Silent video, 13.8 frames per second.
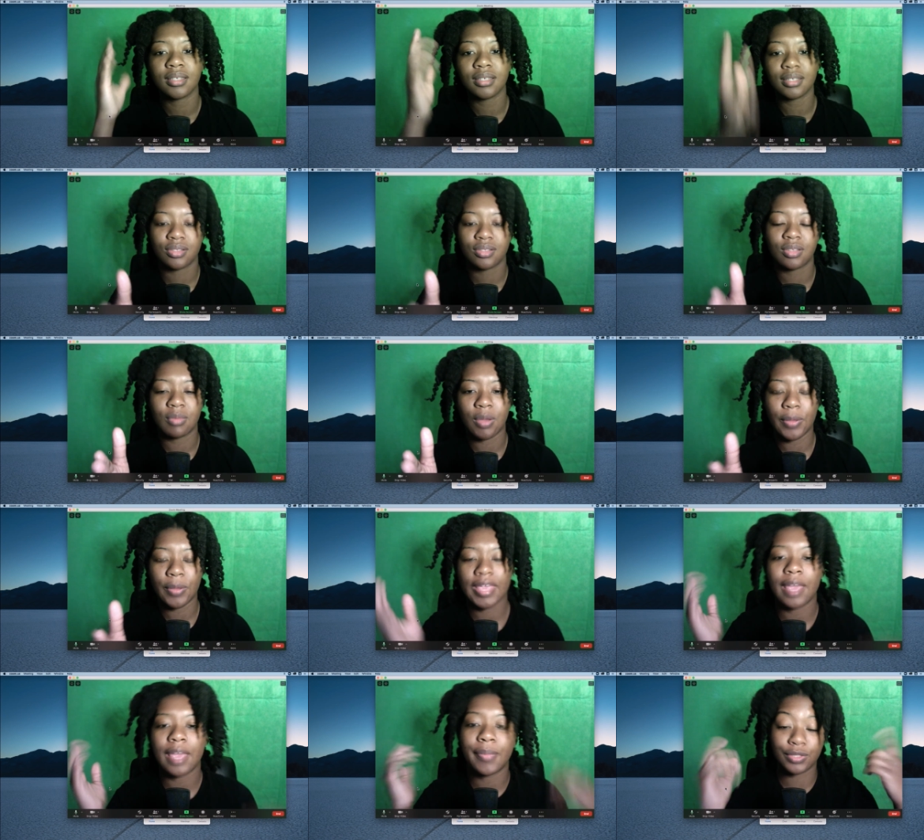to my
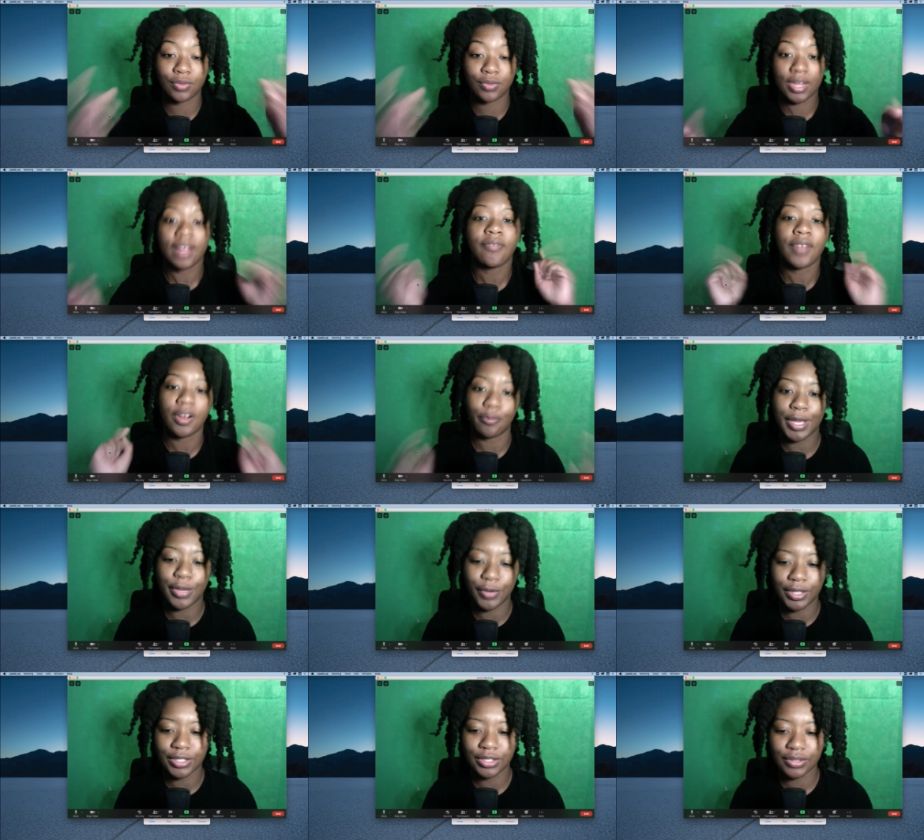webcam that's right in front of my
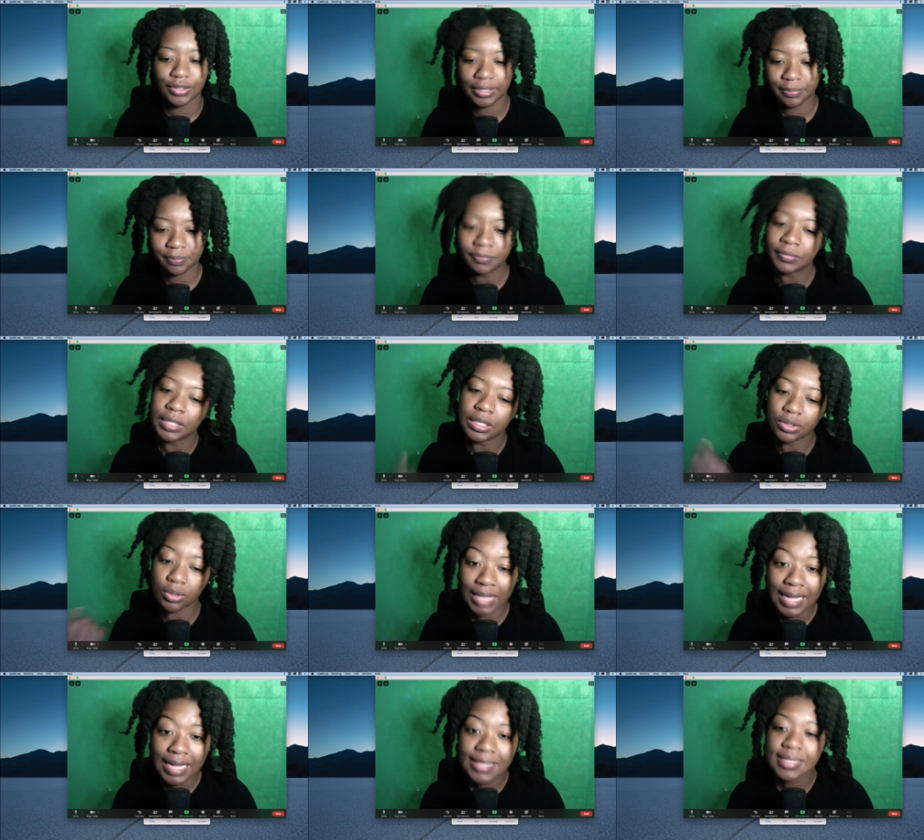green screen. So
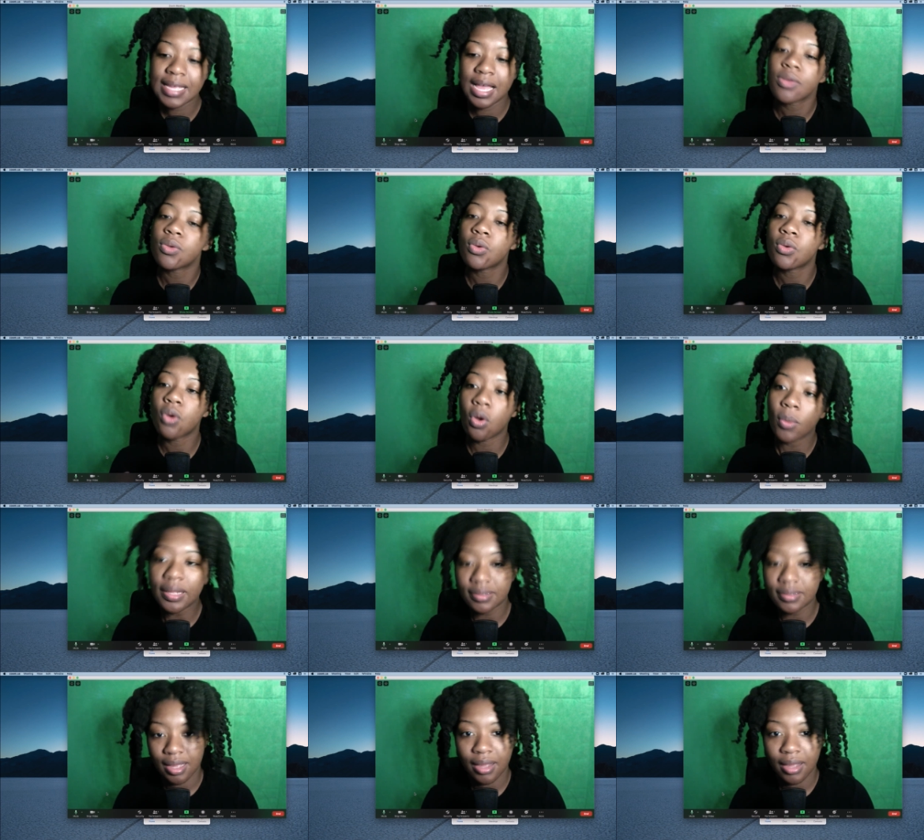that's how you go
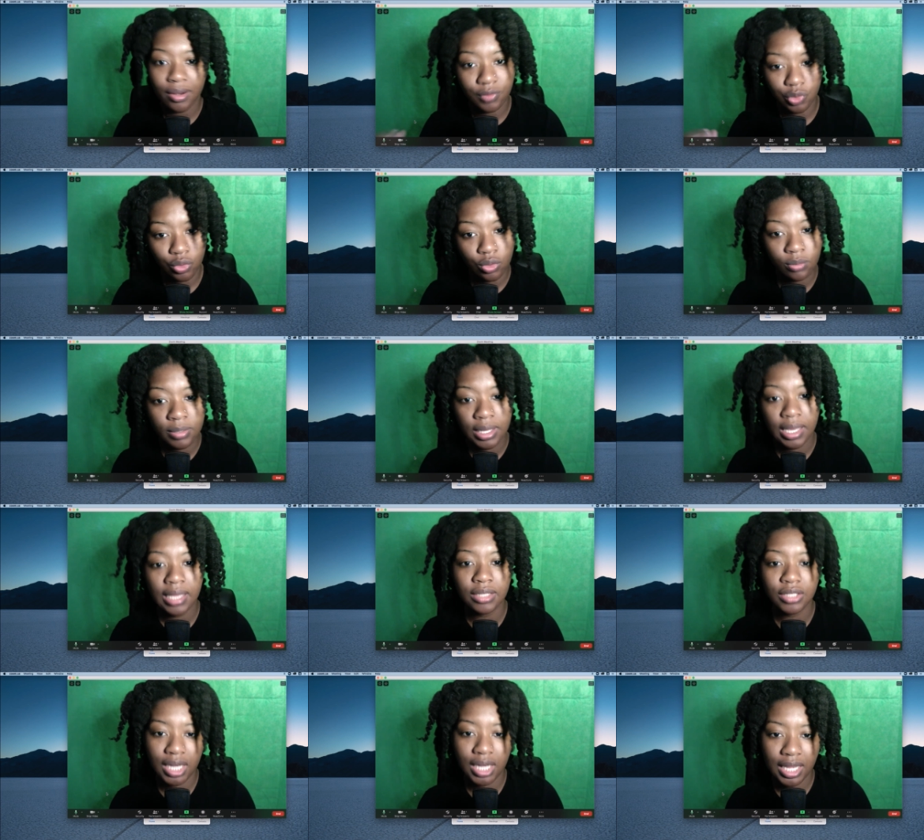inside of Zoom and
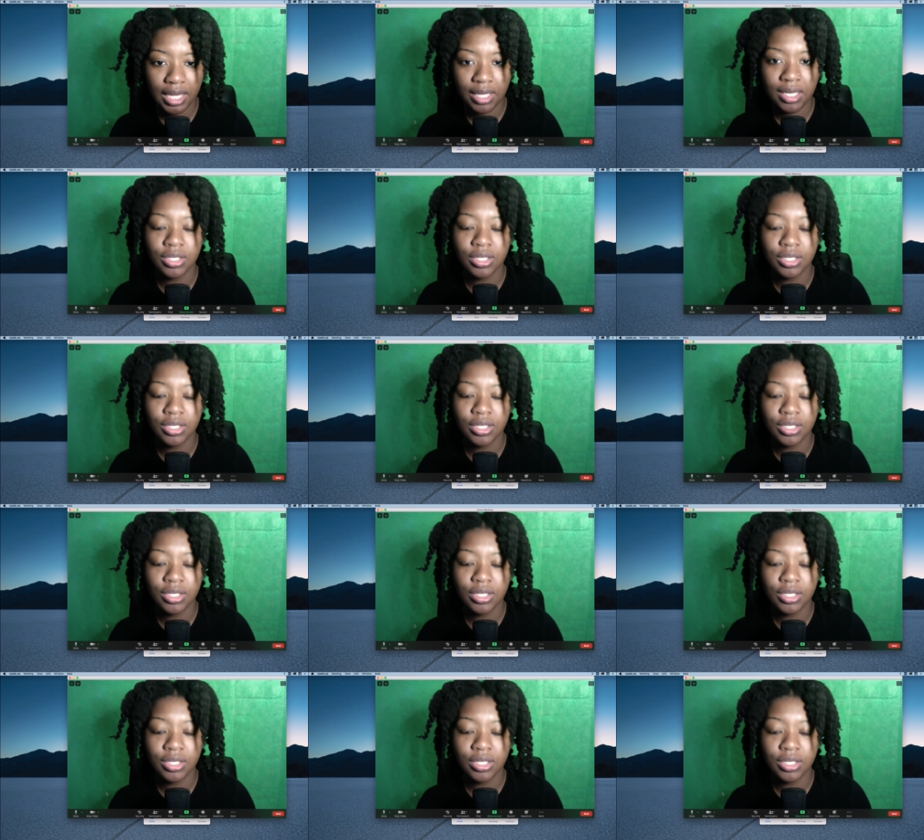change